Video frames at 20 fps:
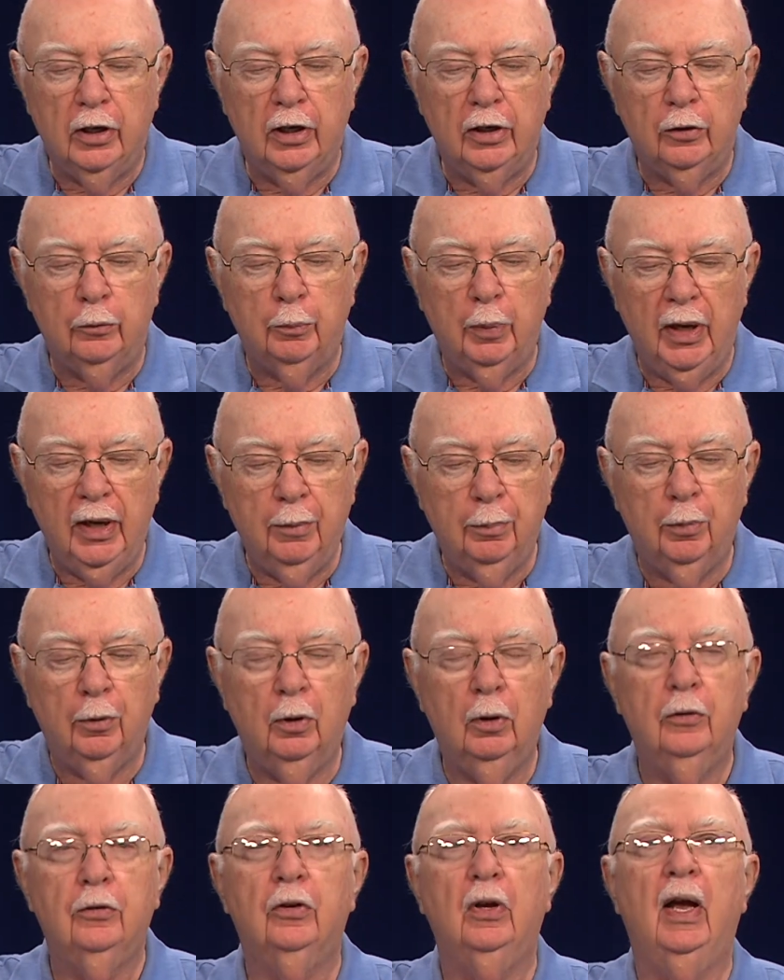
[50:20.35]
these
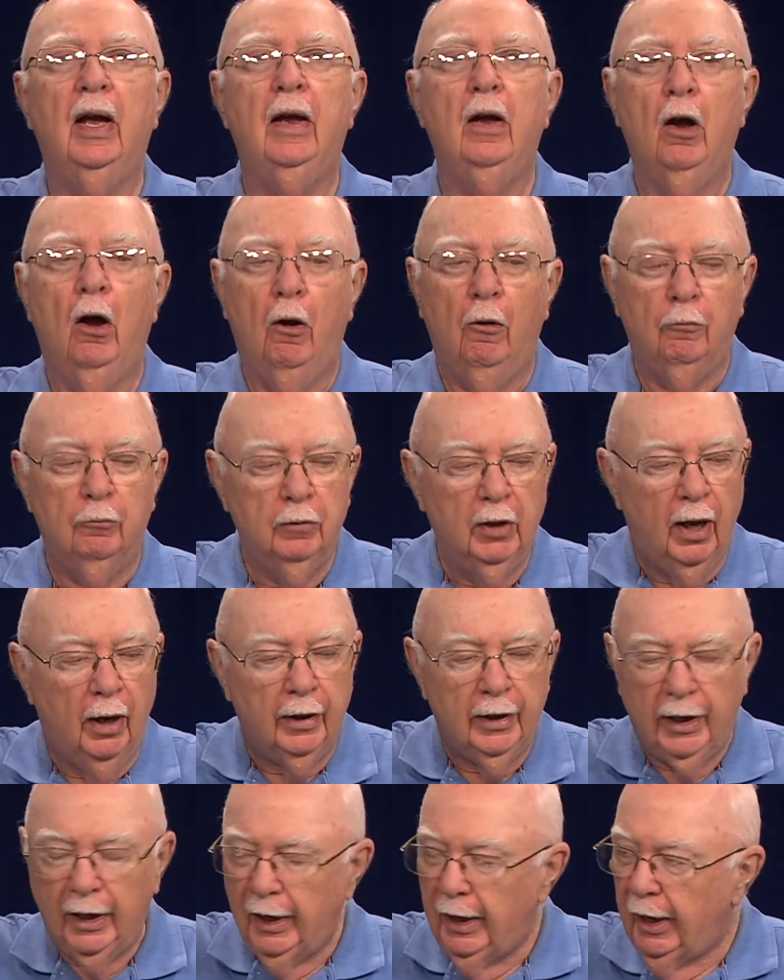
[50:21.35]
people say,
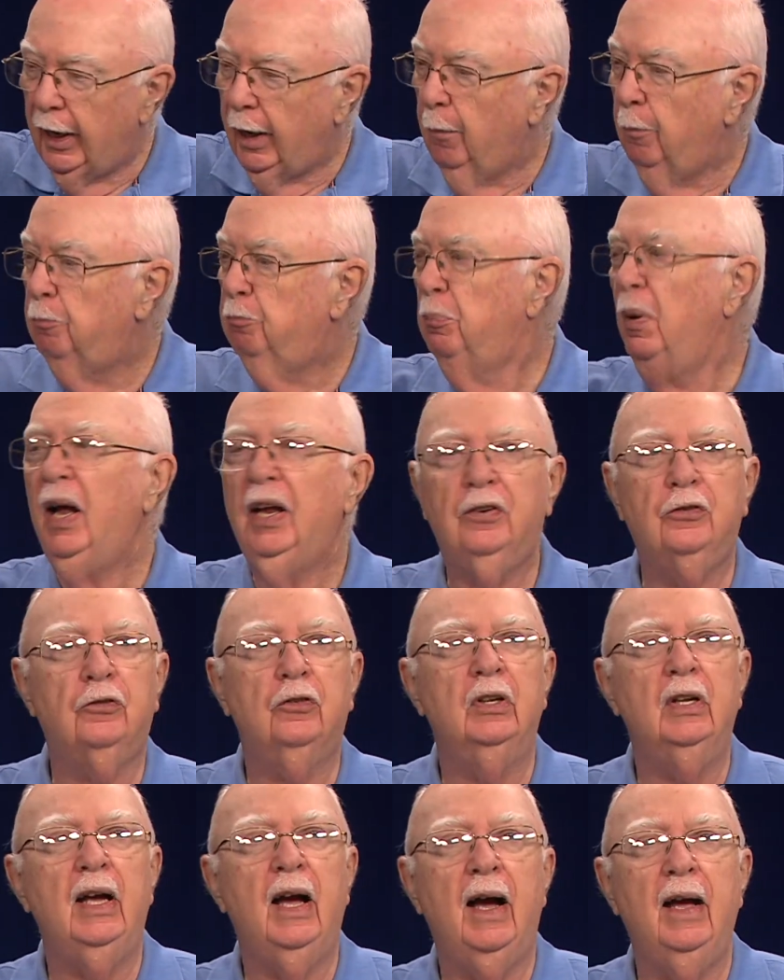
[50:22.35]
look, you're going to
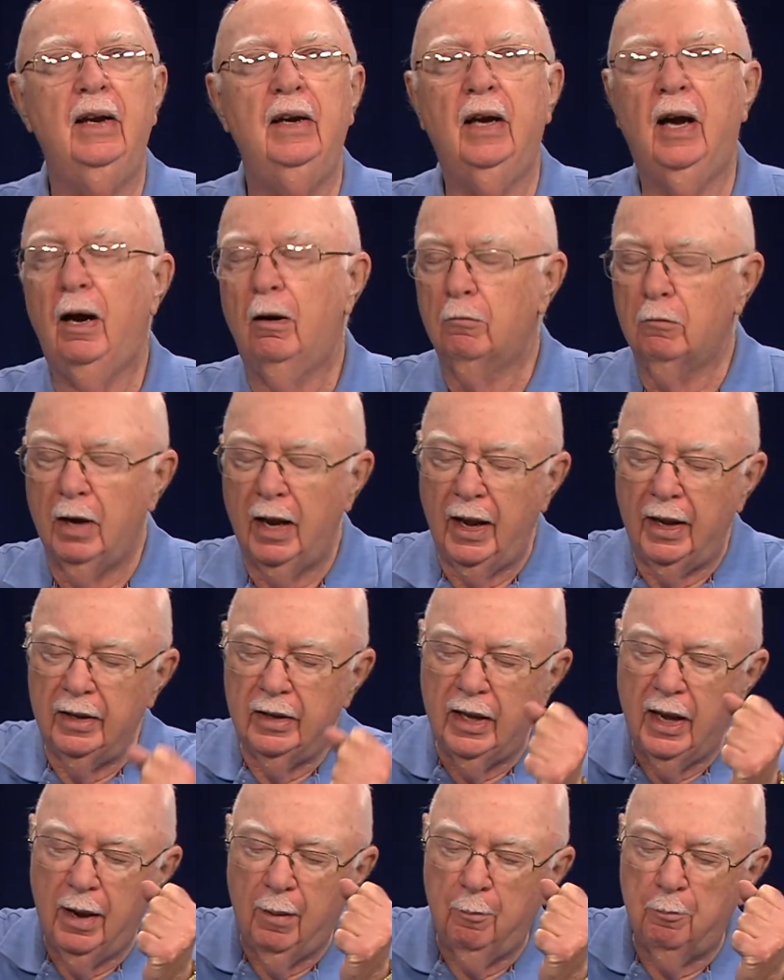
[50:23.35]
bust the
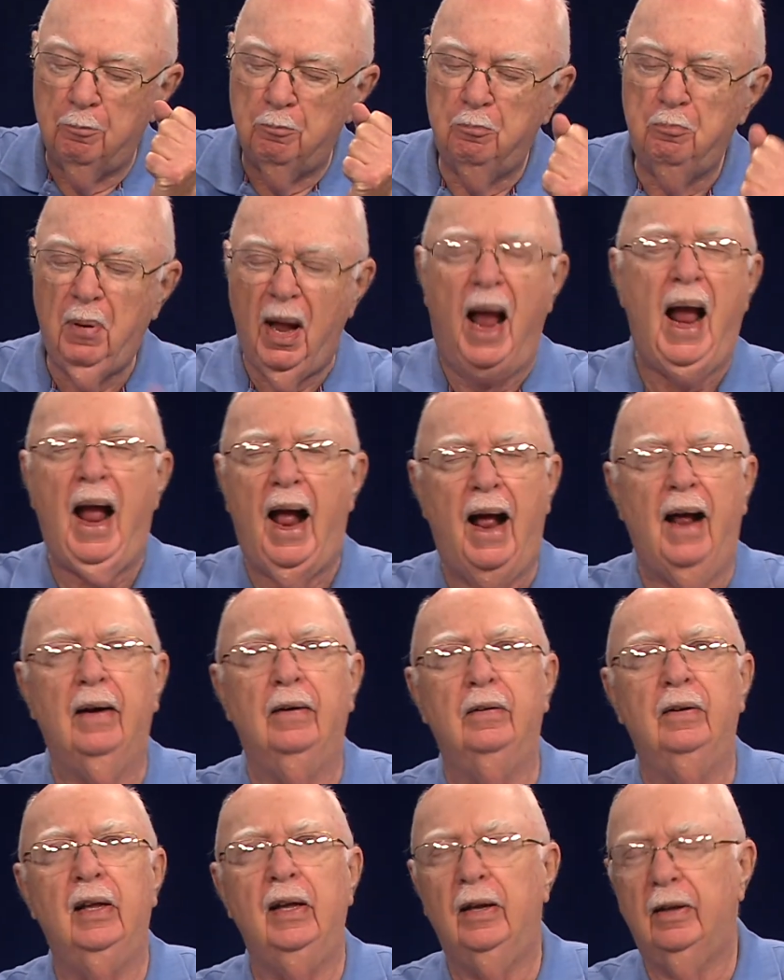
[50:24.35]
NRA. They're
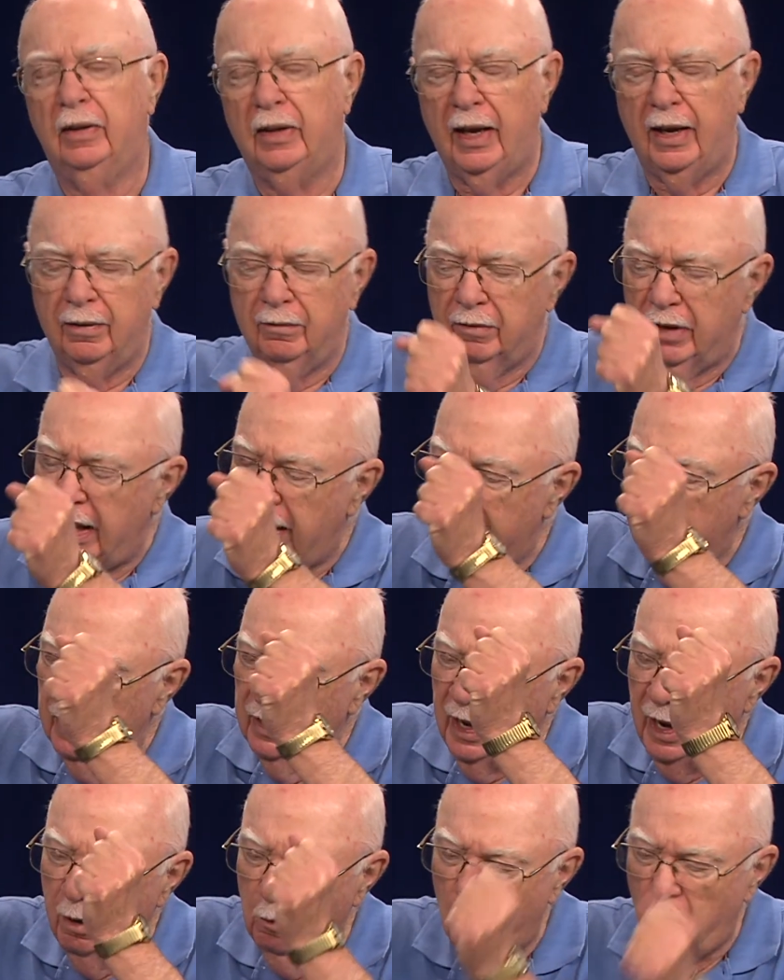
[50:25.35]
bad. They, they, they,
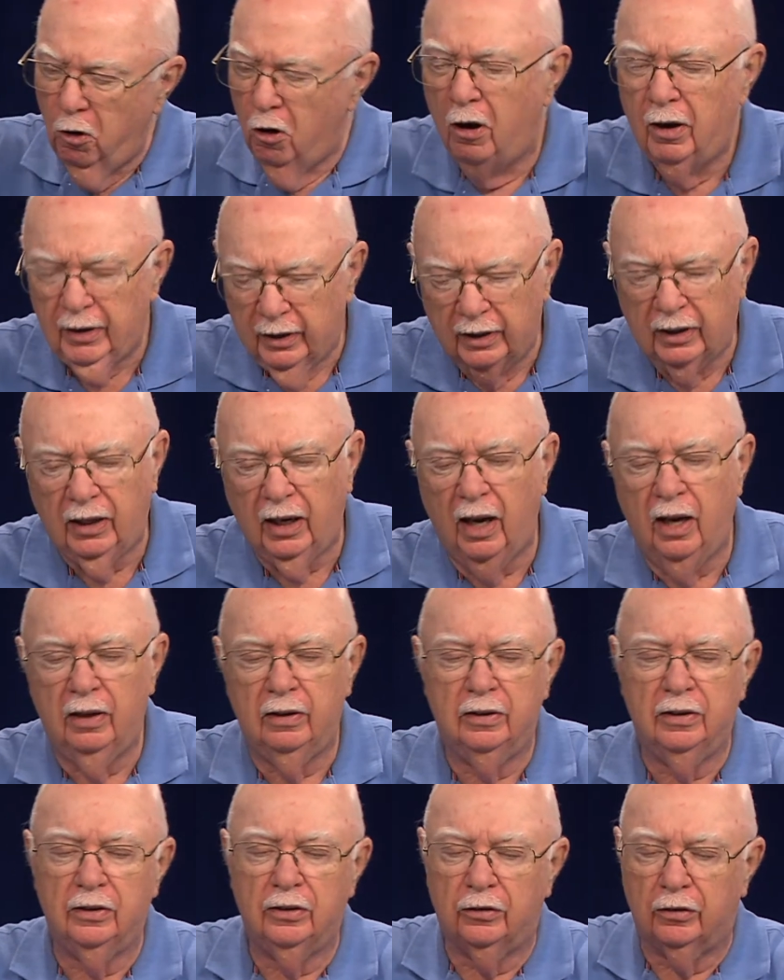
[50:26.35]
they want
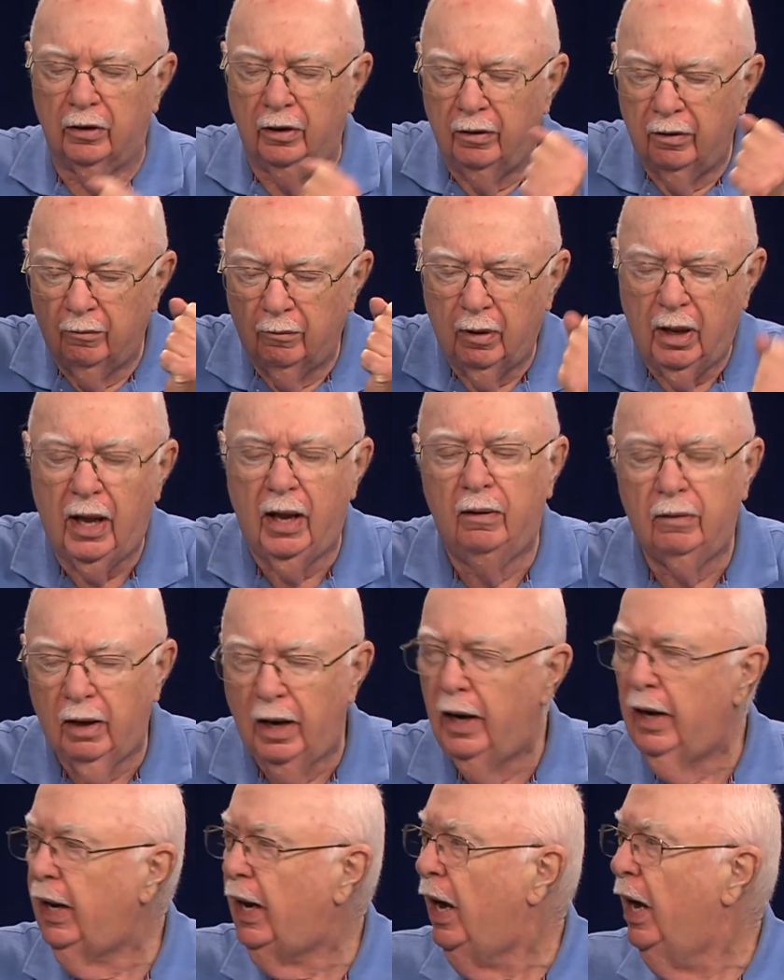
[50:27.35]
guns and
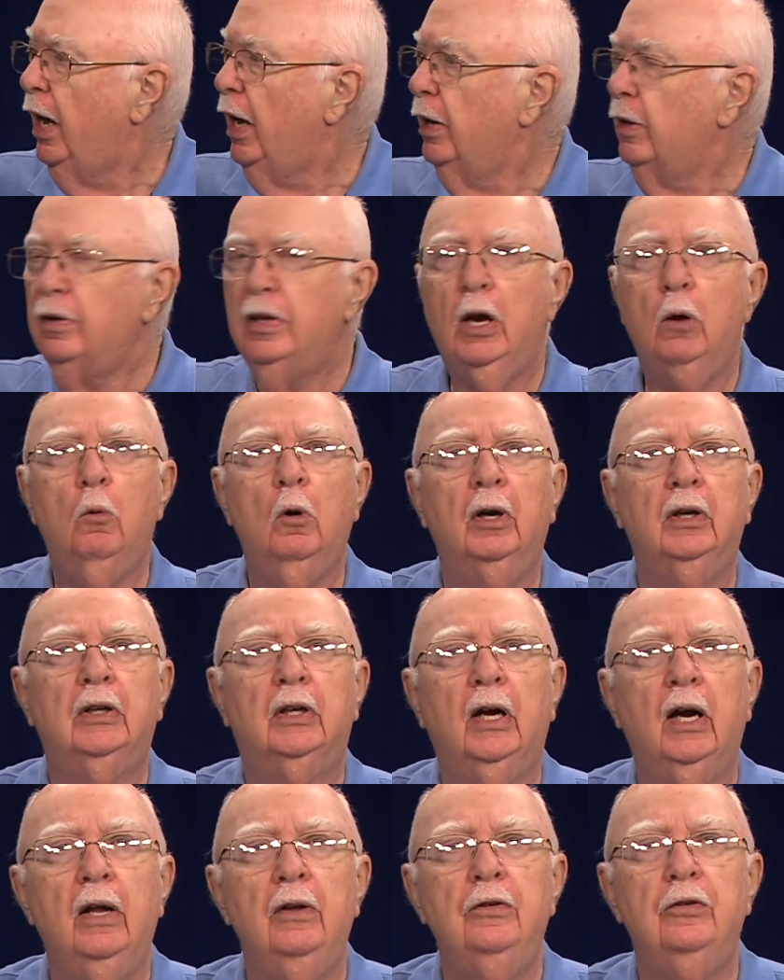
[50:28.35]
they
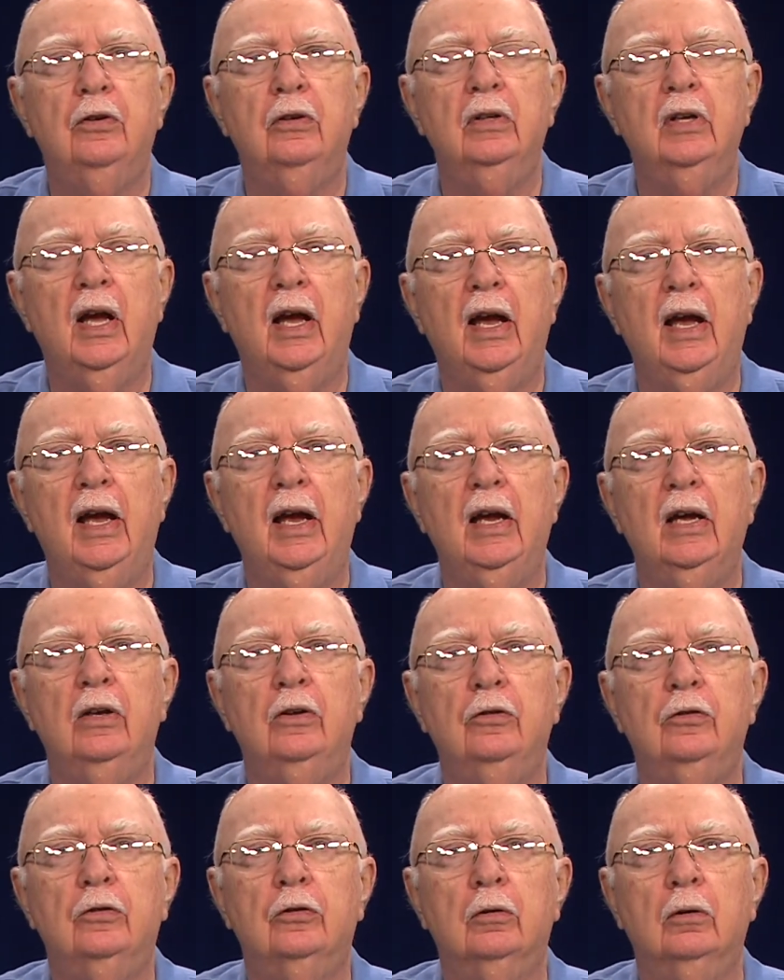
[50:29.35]
want guns in the
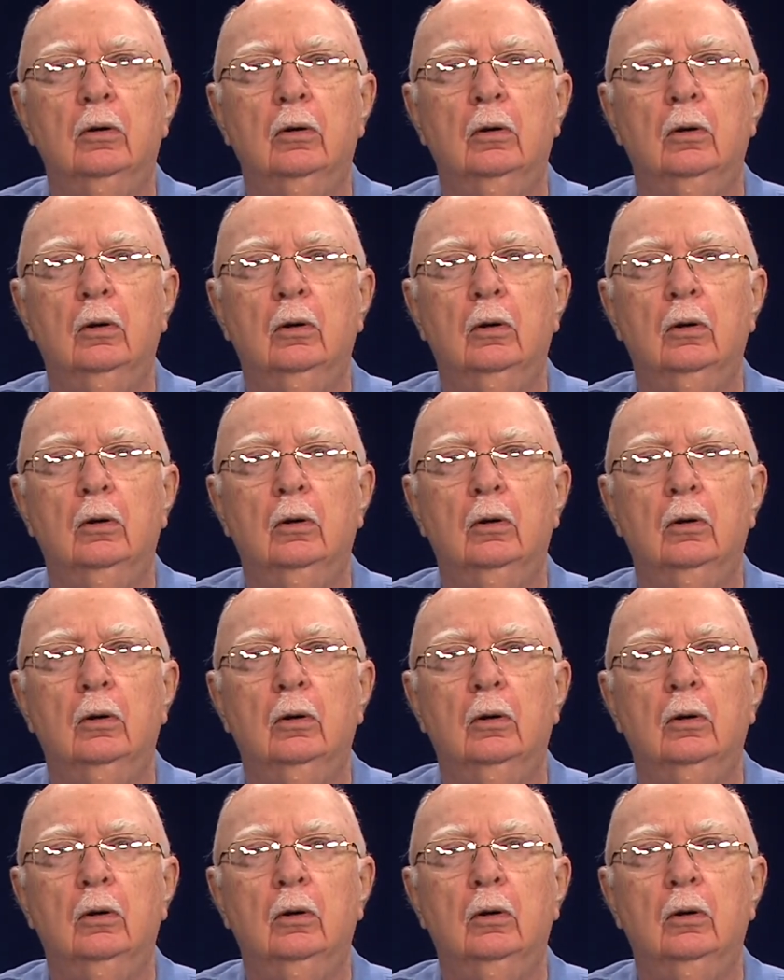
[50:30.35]
hands